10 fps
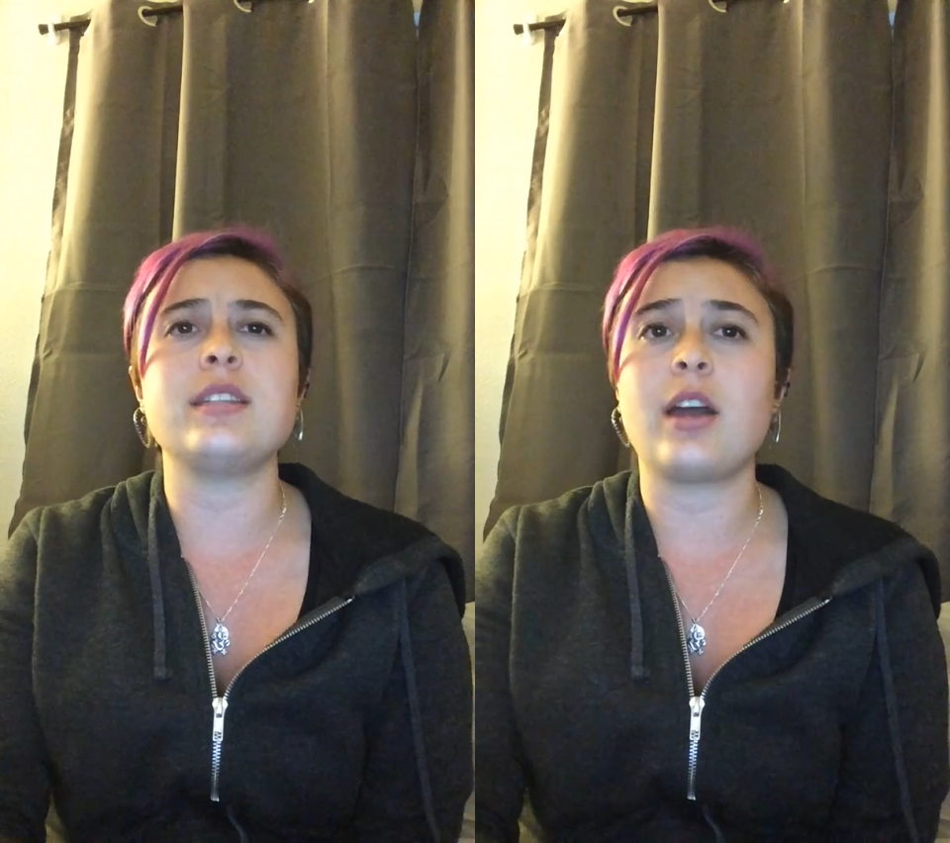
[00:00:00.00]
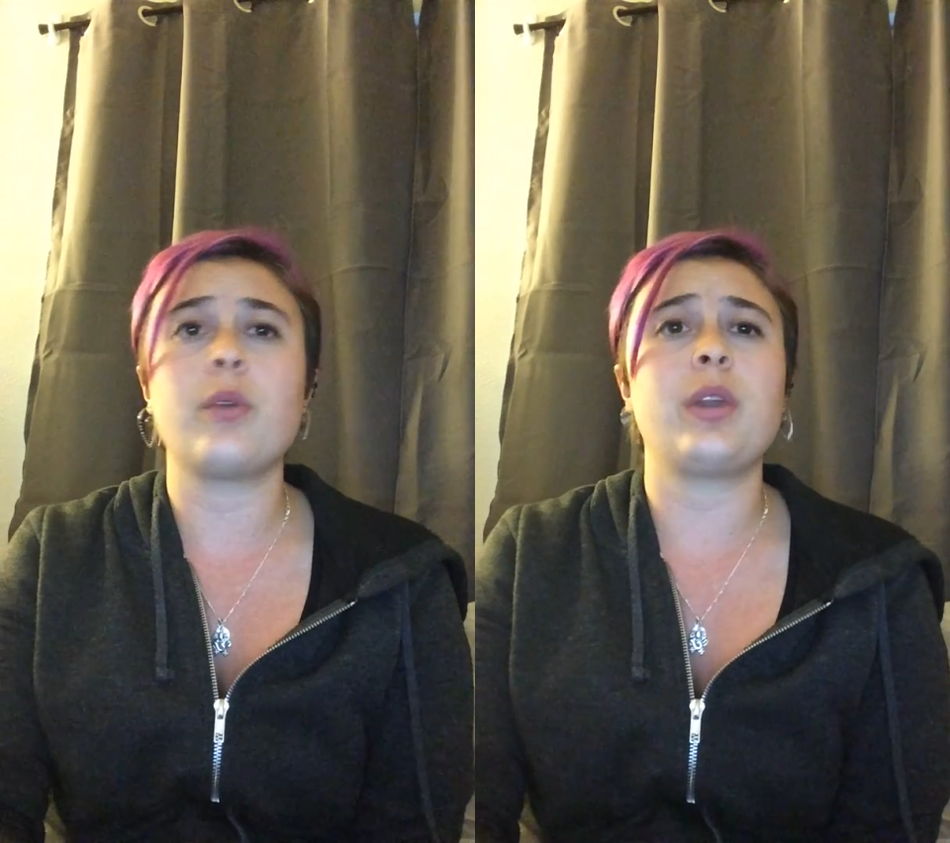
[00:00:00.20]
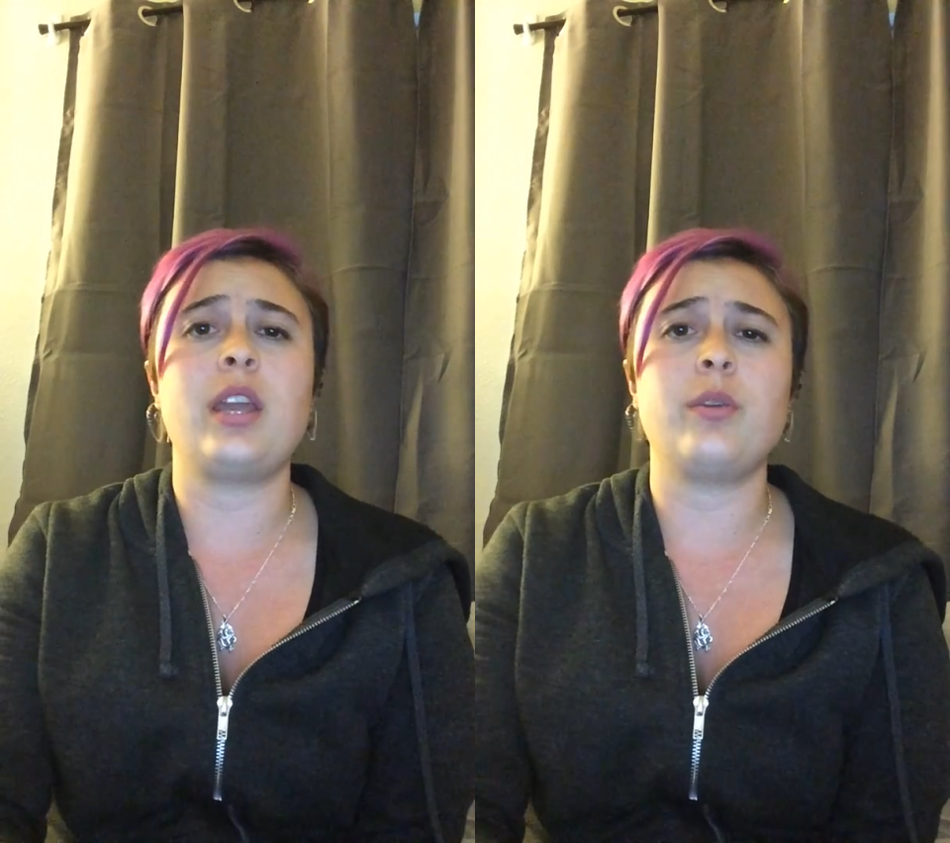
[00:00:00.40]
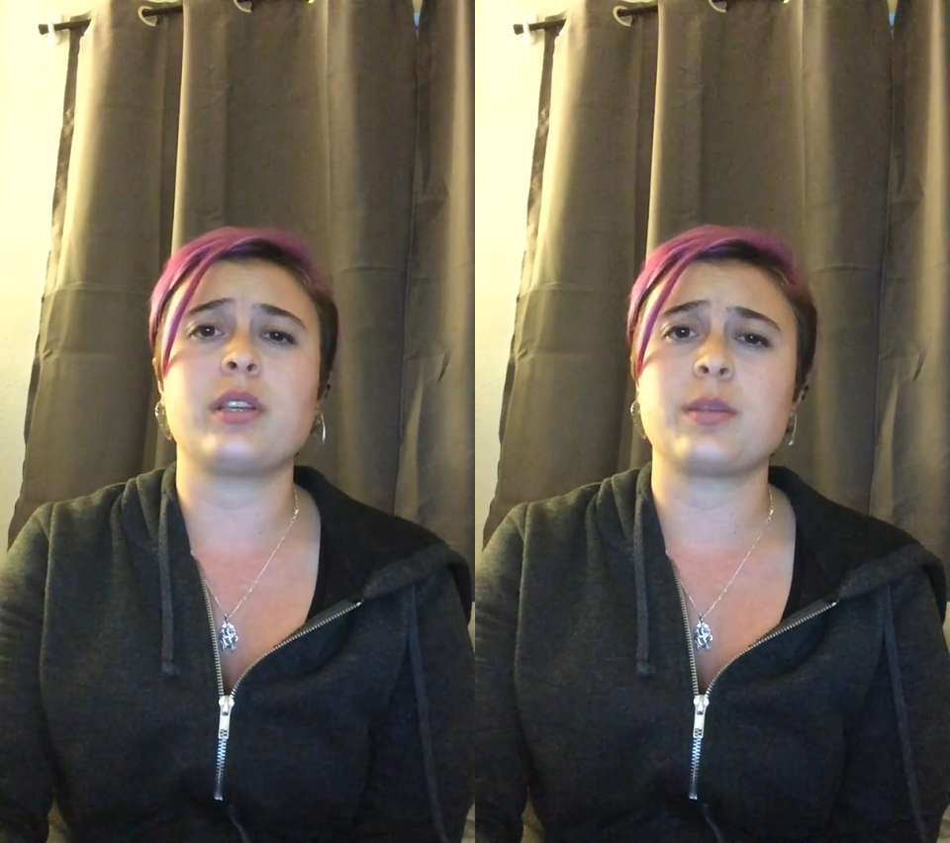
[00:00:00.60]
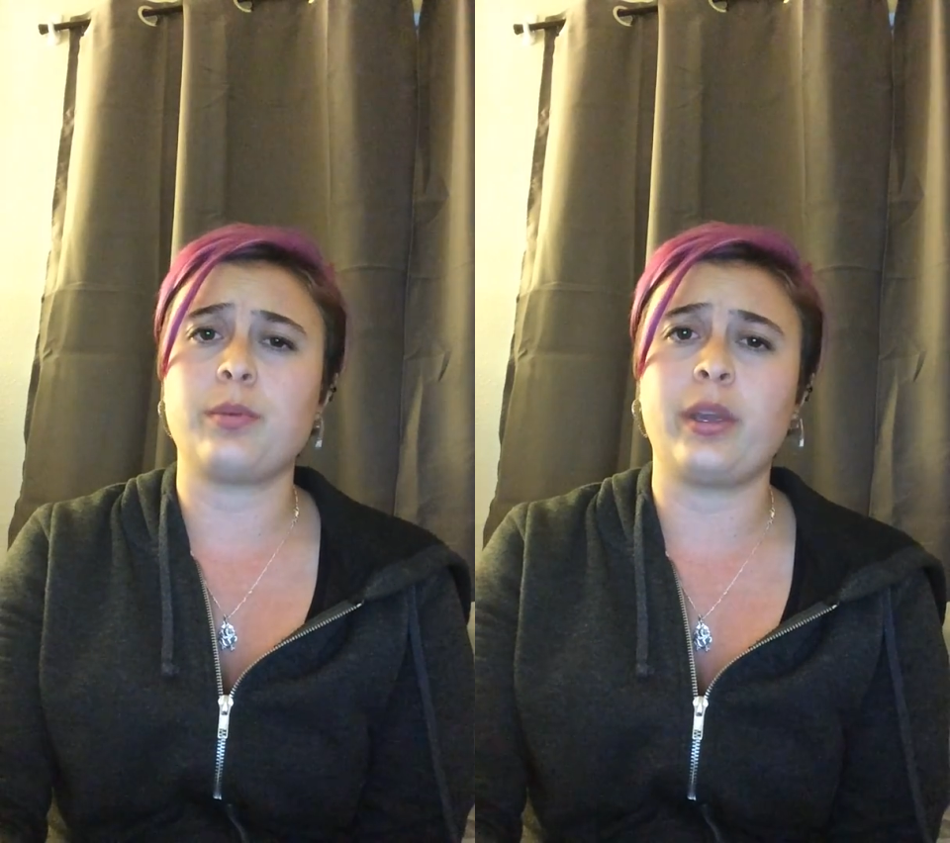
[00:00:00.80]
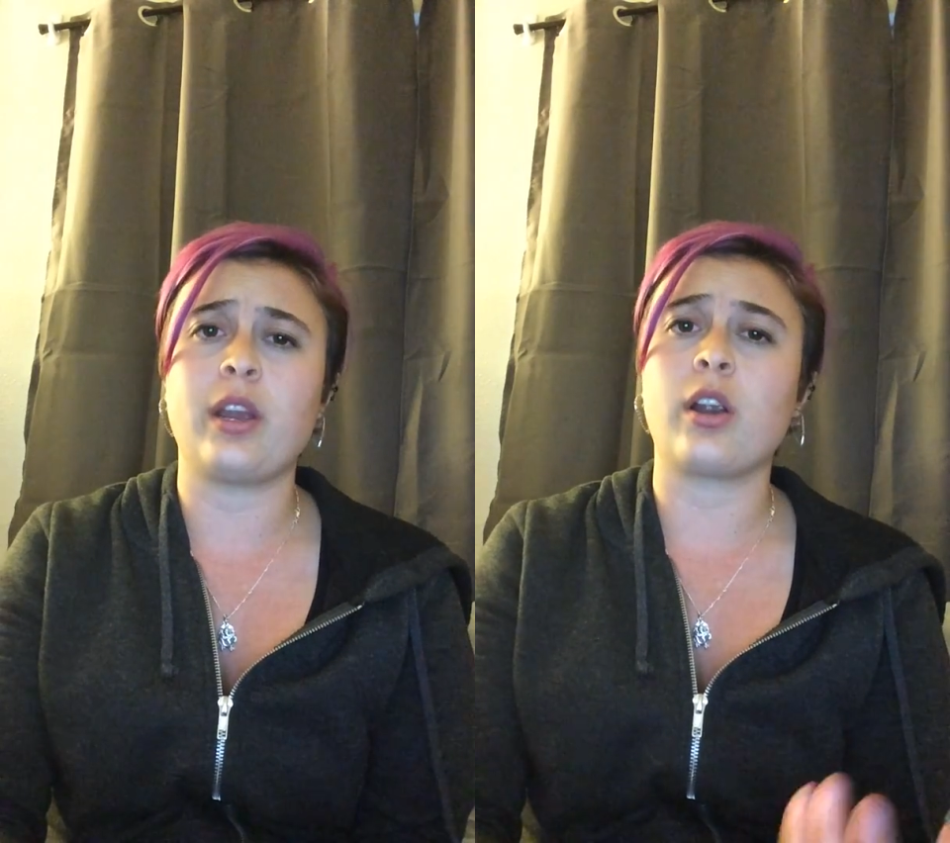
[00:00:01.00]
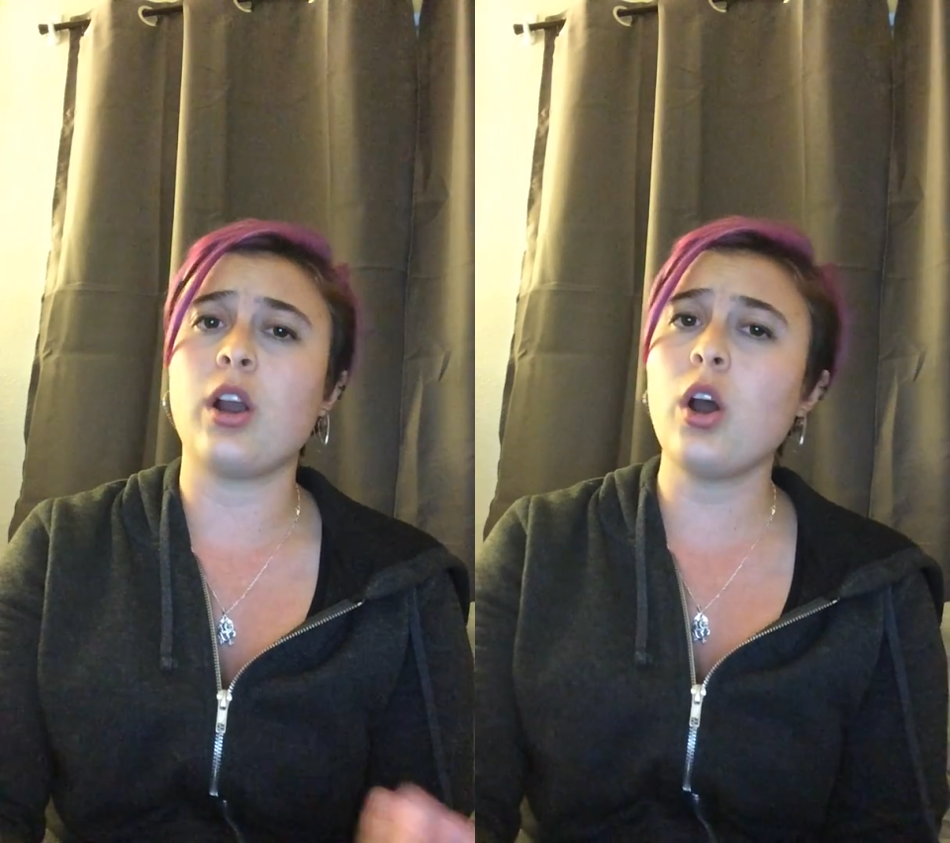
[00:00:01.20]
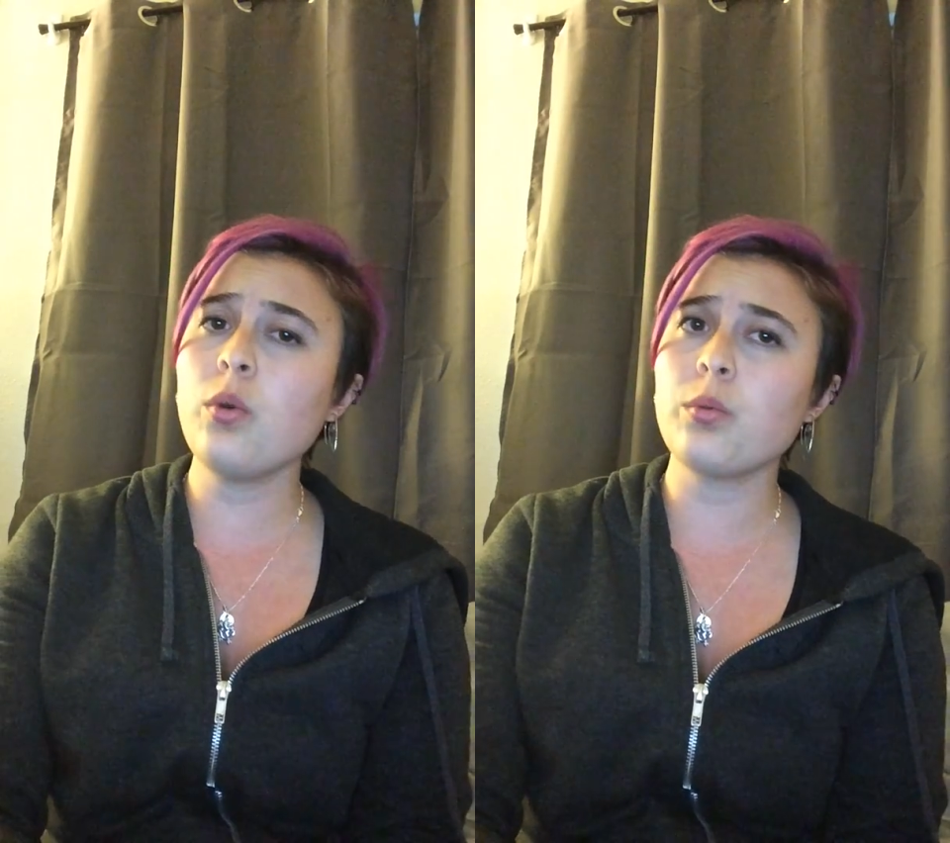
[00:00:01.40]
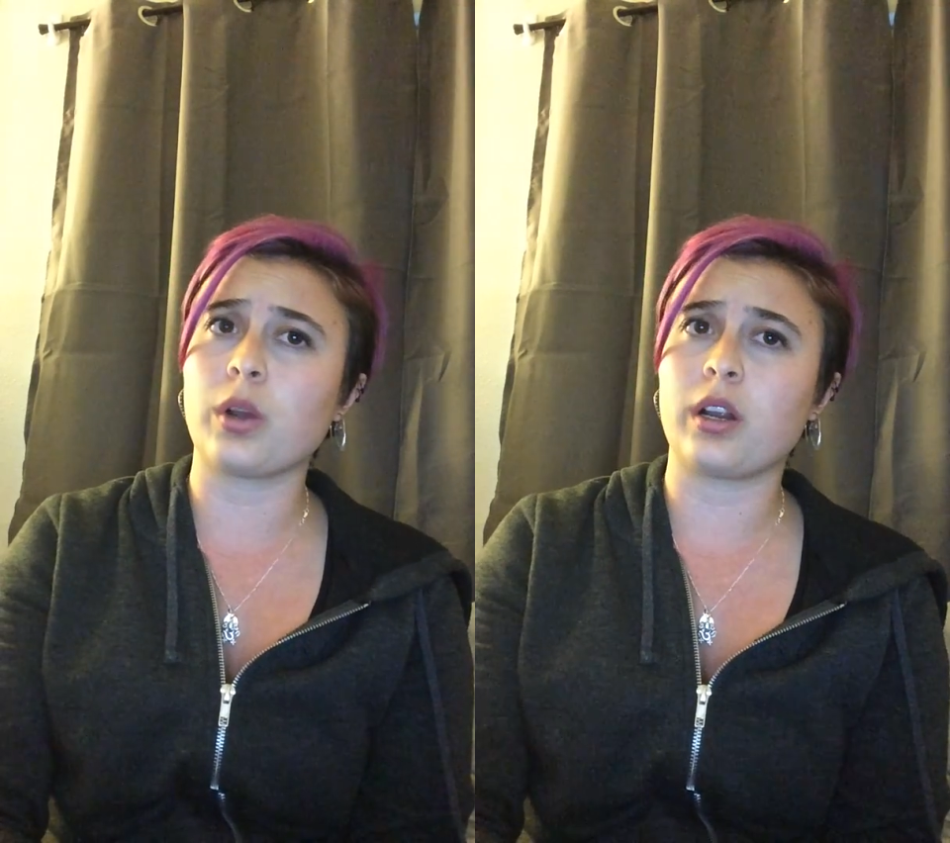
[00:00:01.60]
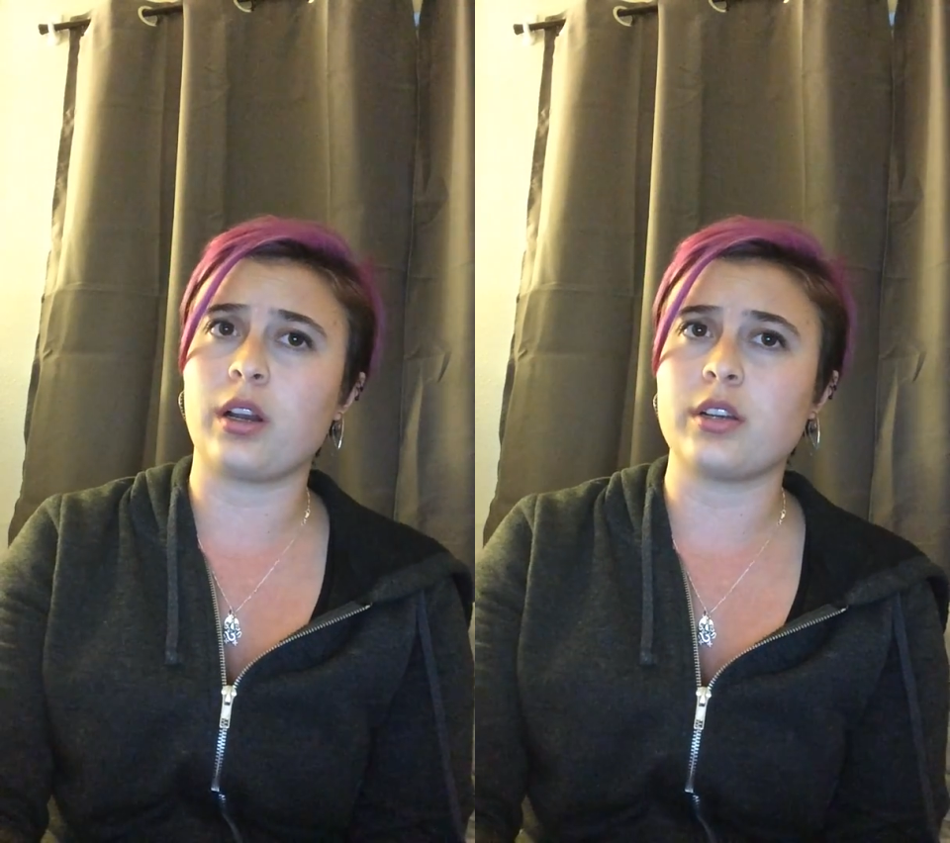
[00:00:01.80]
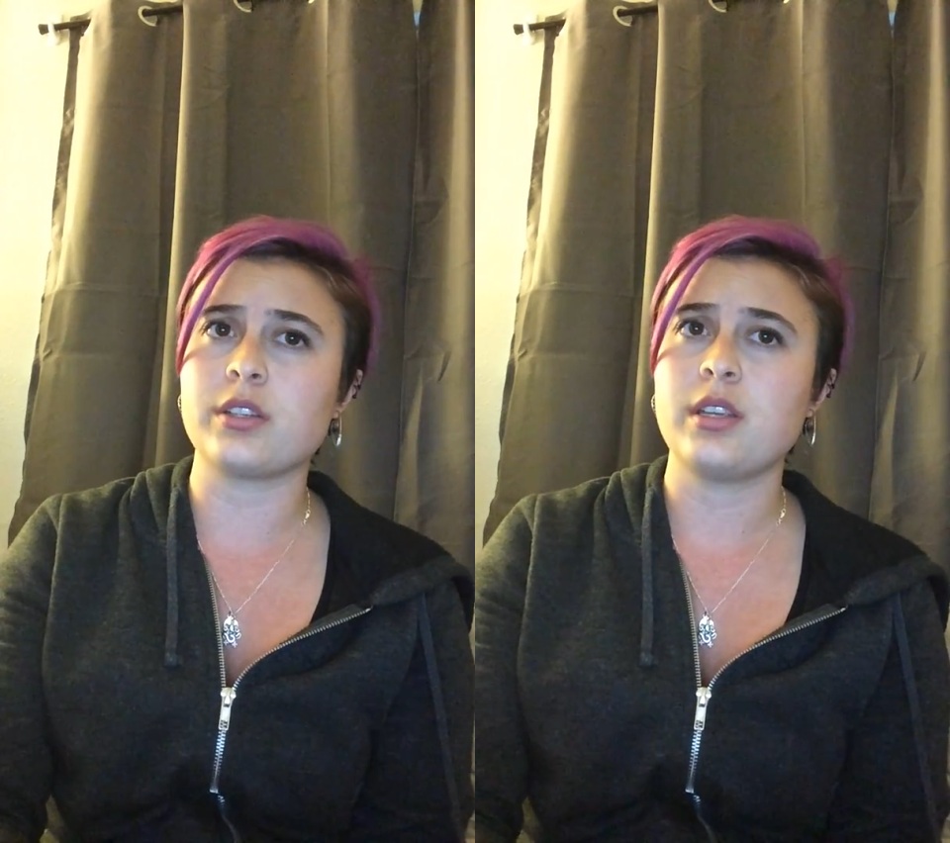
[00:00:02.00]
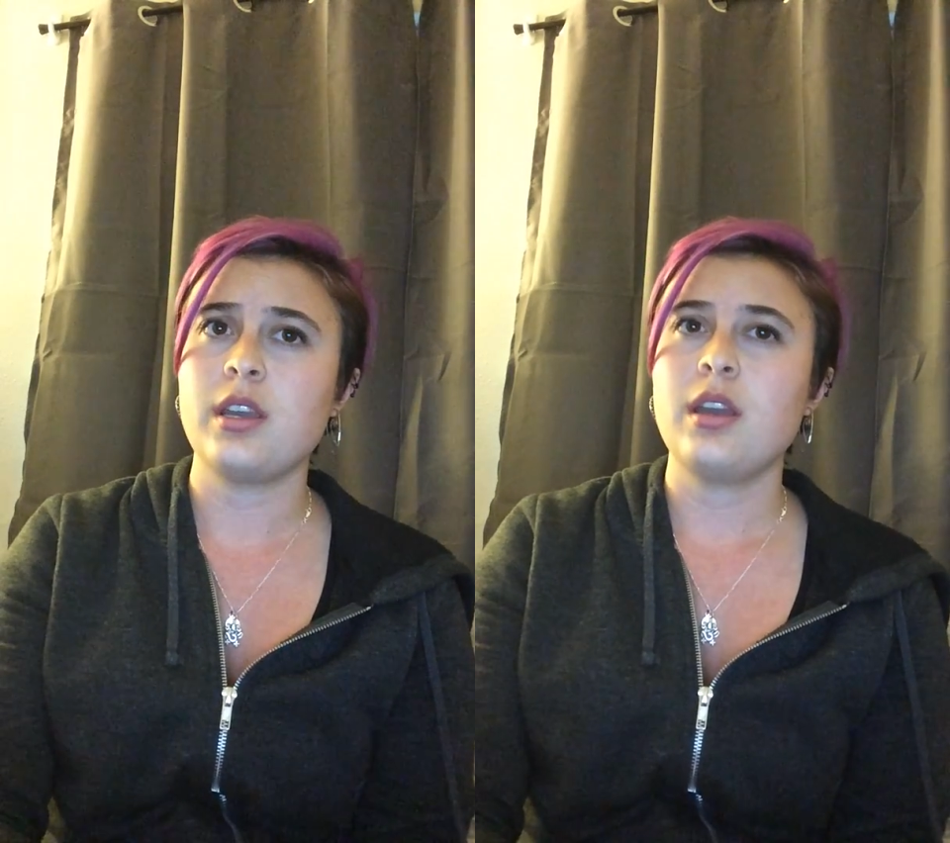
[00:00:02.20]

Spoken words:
not okay to exploit our own workers,